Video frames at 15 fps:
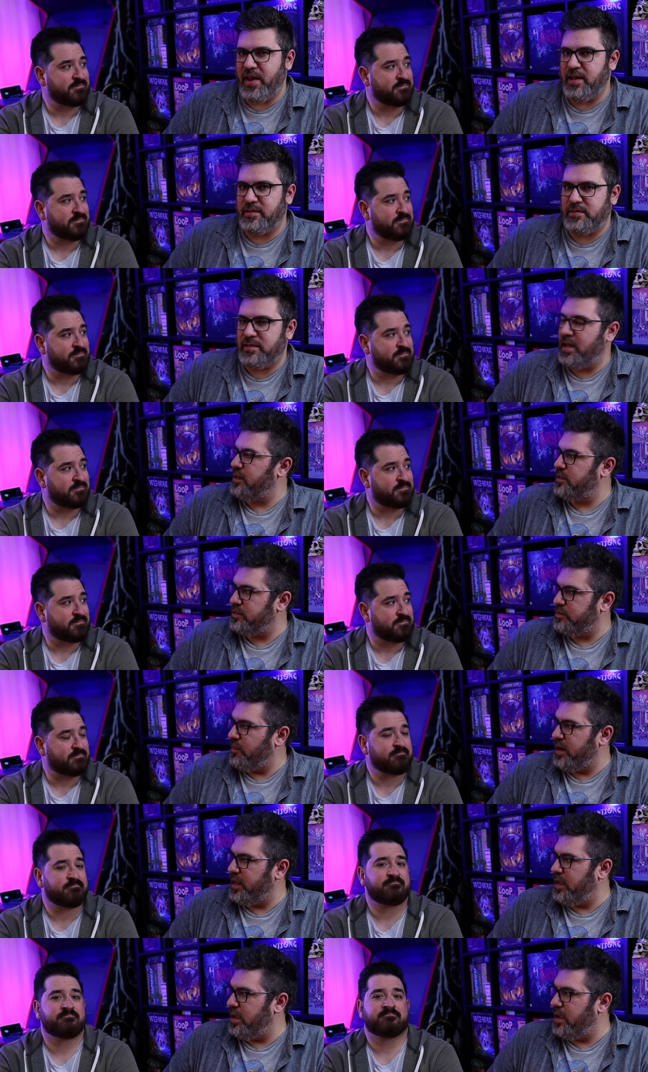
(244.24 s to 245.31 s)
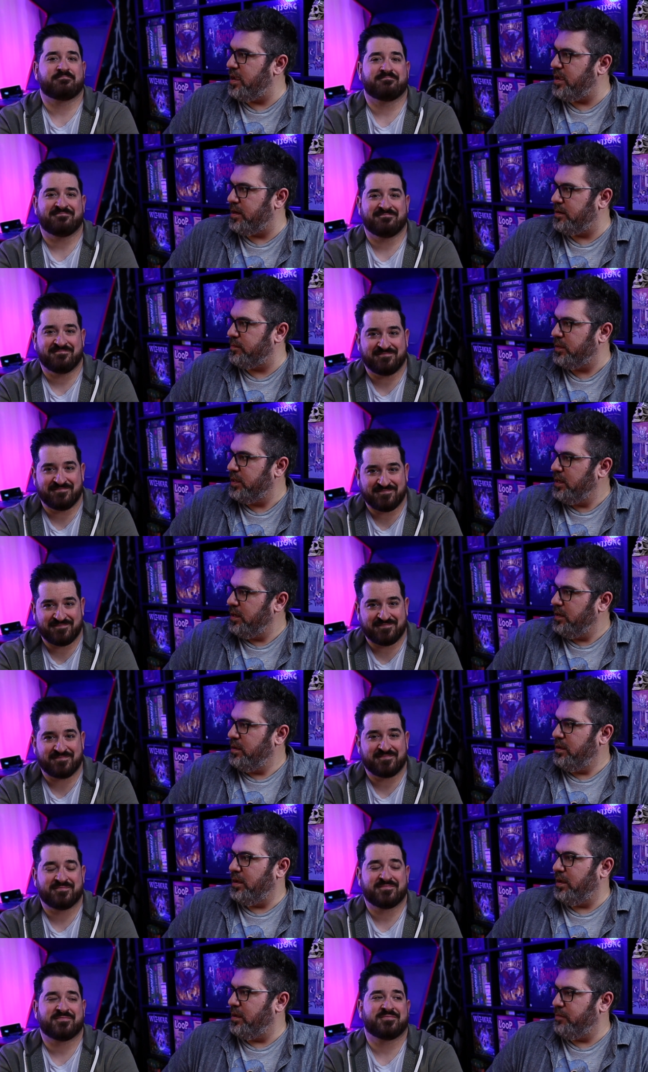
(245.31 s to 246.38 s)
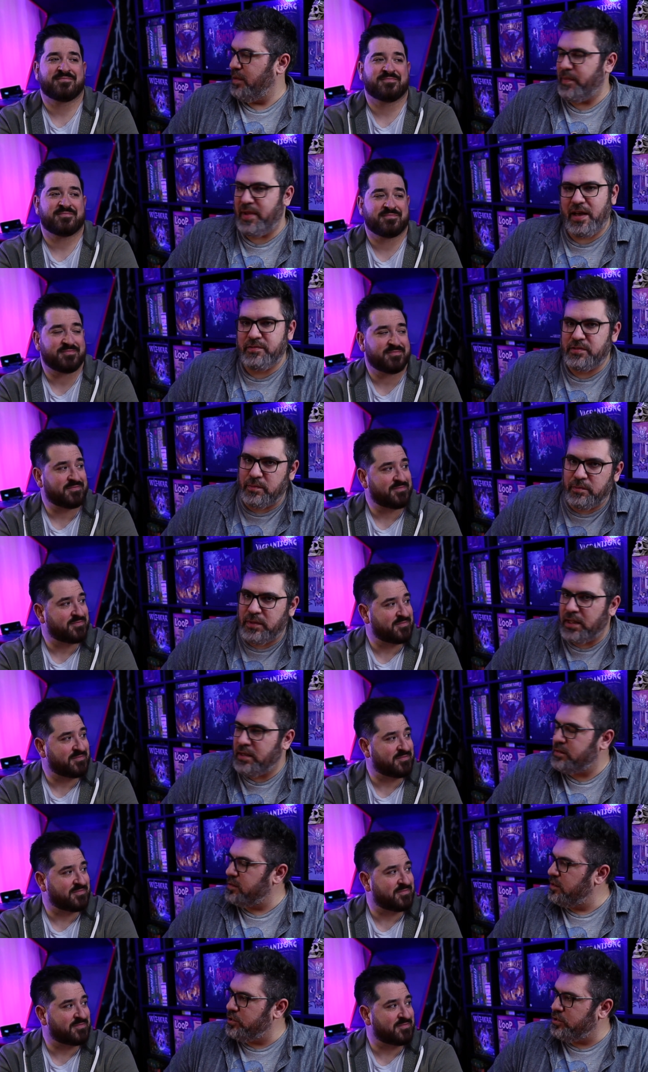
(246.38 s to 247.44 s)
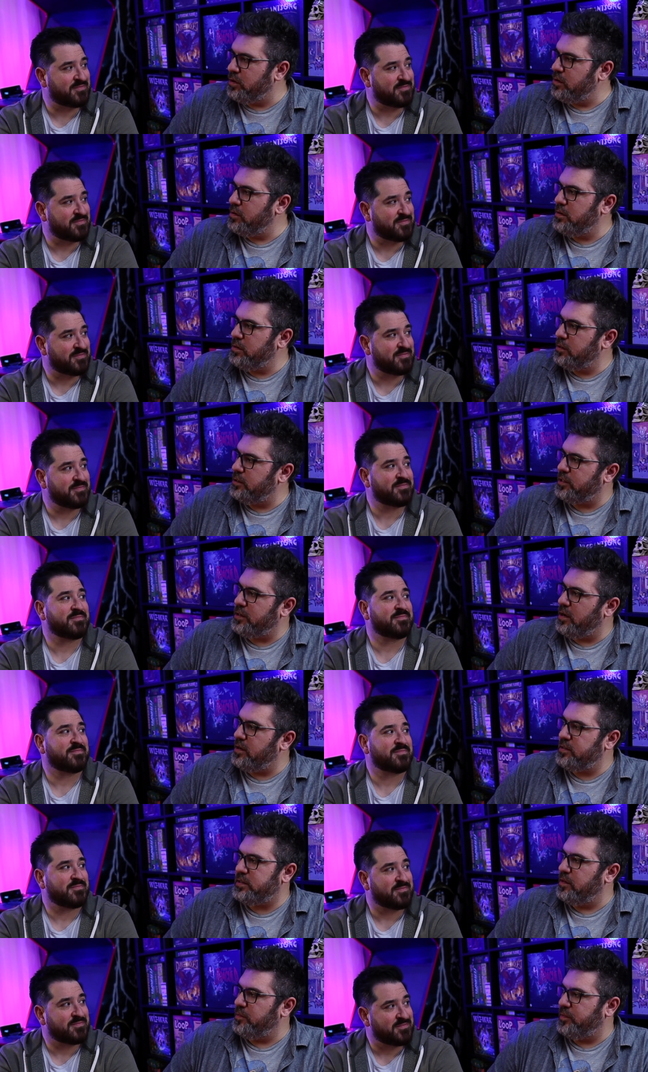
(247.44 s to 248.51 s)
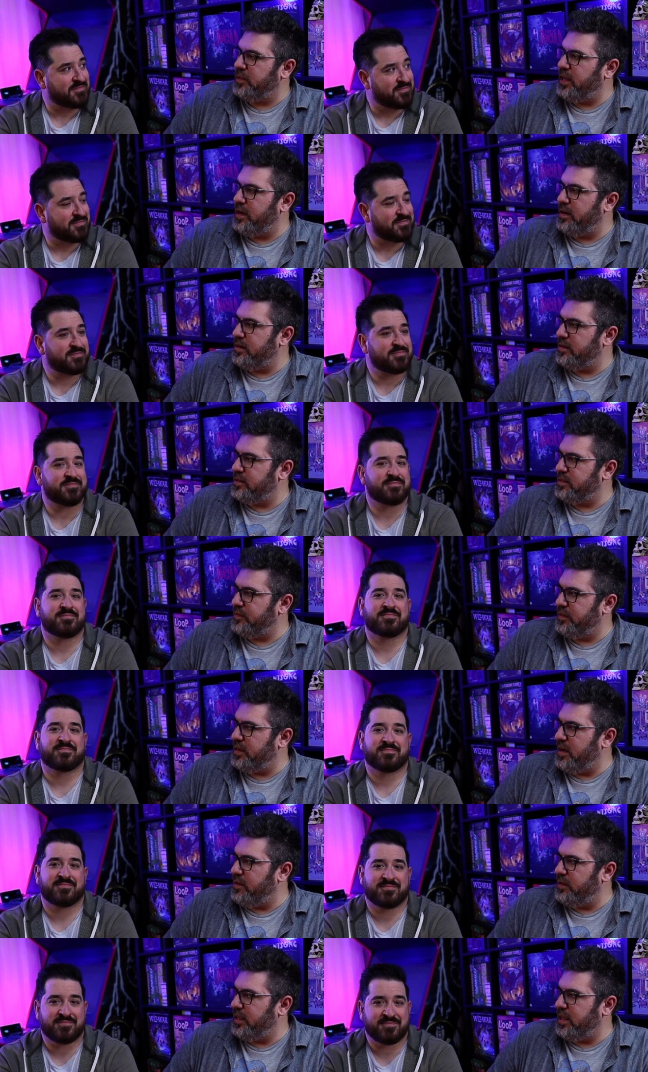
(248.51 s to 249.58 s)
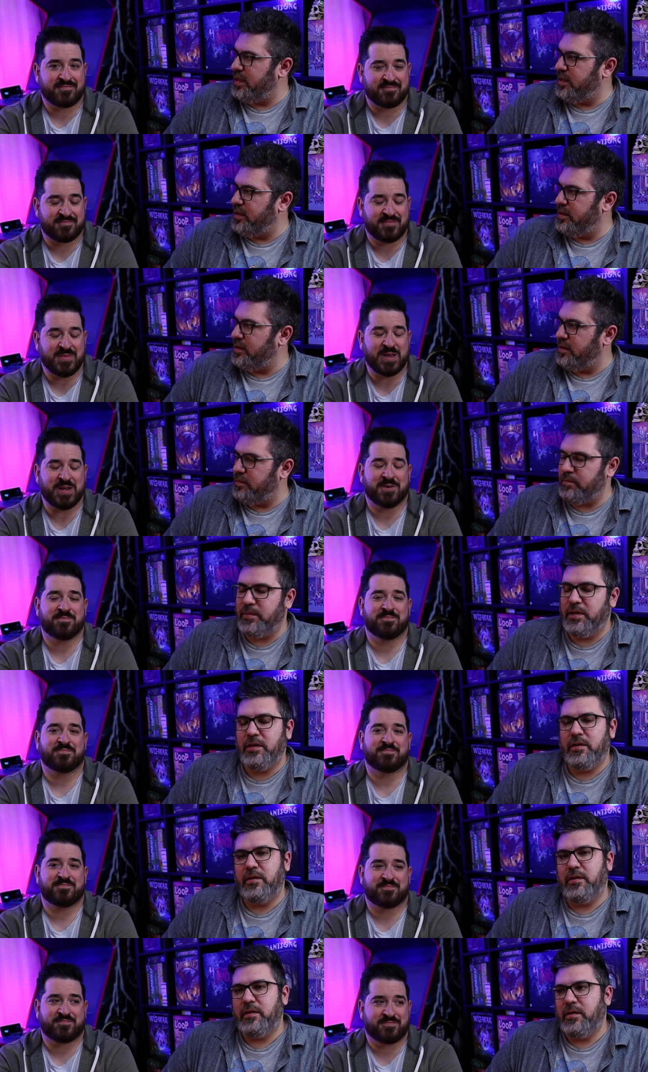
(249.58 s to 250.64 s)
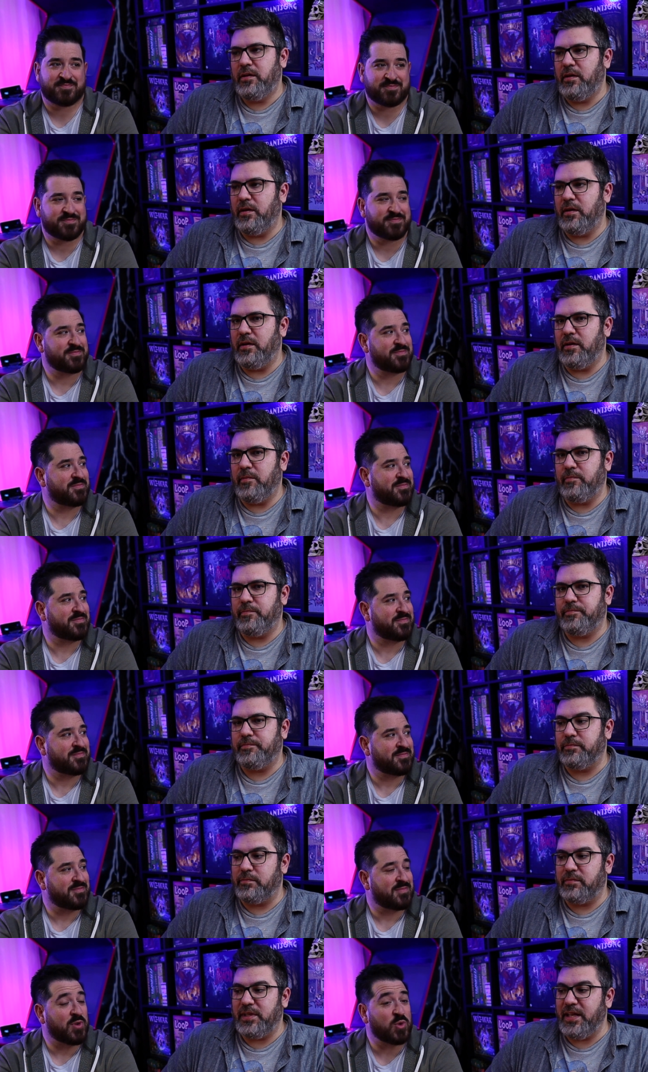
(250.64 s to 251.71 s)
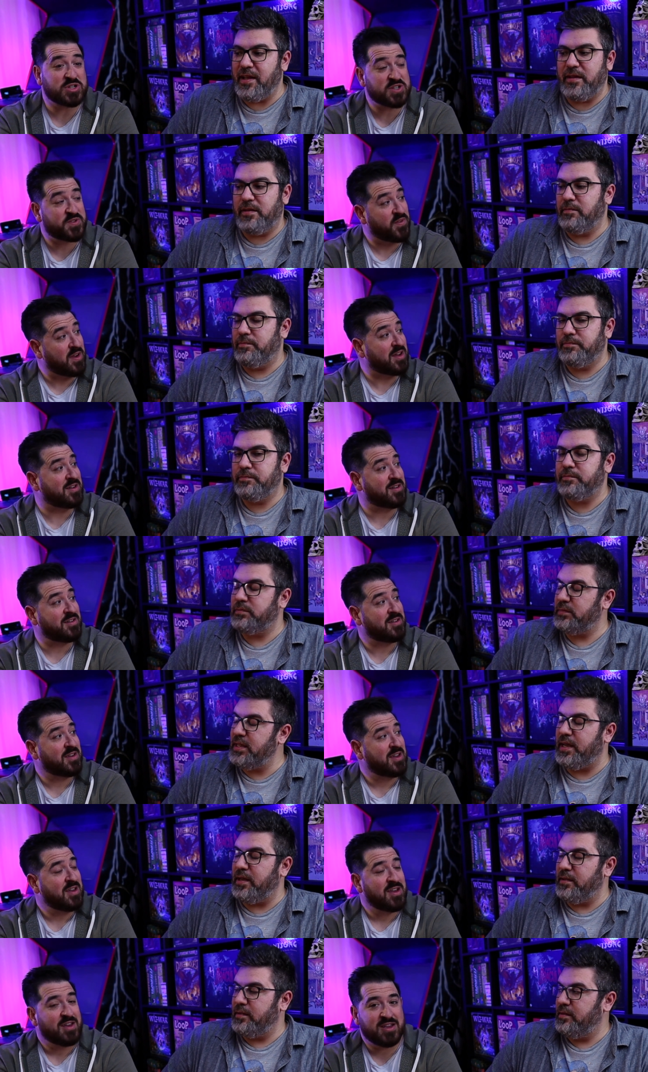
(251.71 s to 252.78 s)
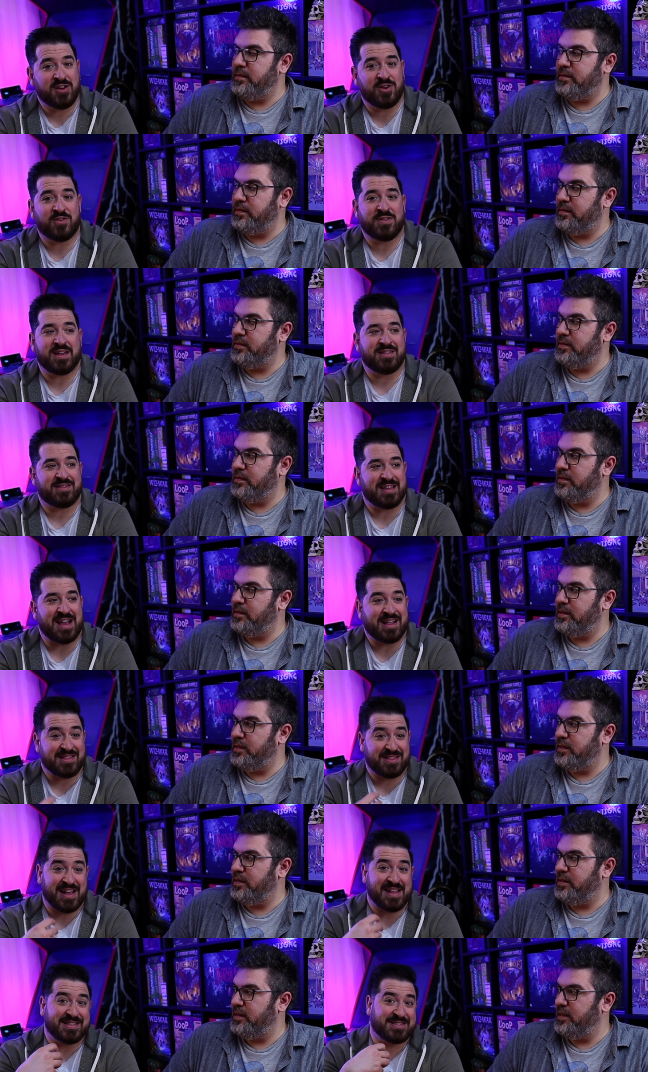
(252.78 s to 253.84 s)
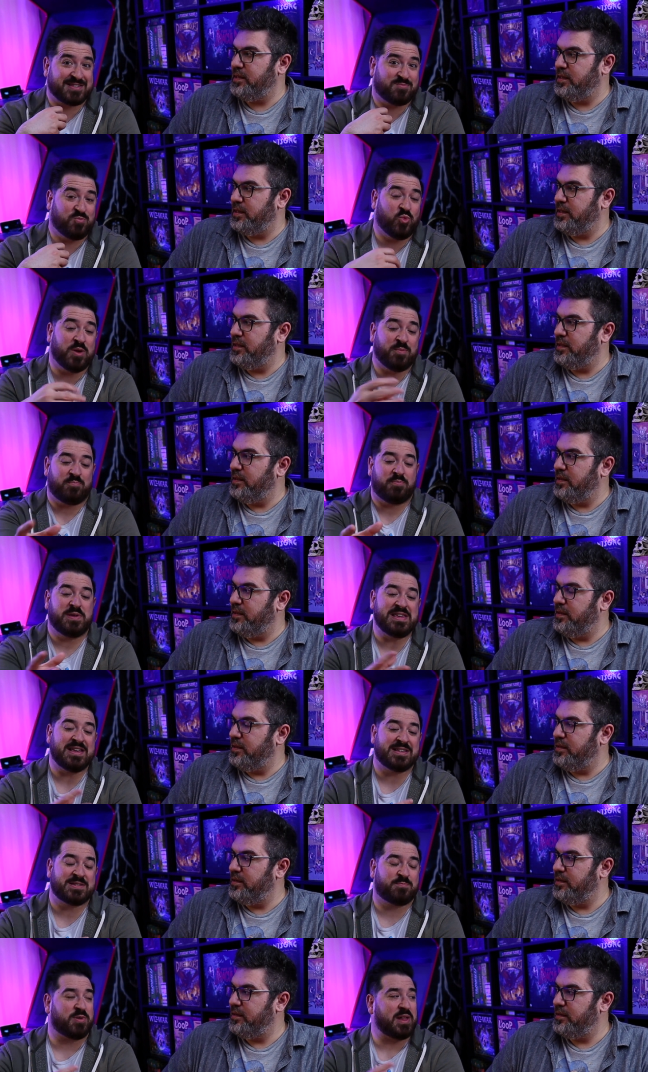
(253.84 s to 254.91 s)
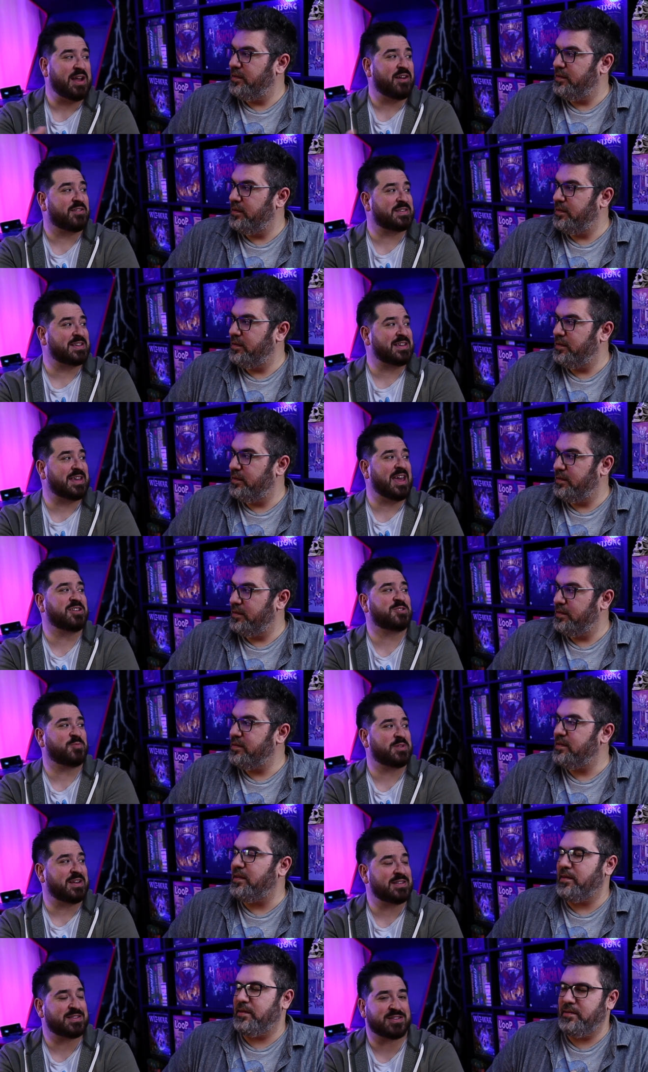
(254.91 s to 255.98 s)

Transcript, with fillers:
Speaker 1: assets ready and mm-hmm. uh, maybe have some things in the journal to toss at your players every now and again and,
Speaker 2: yep um, yeah. which is fun yeah you know that that that's what piques players engagement yeah. and